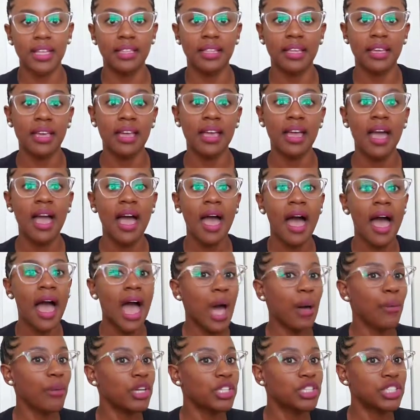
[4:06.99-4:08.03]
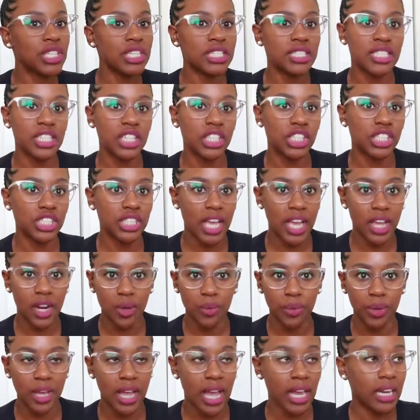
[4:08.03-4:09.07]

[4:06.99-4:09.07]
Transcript: and then I was just there shadowing.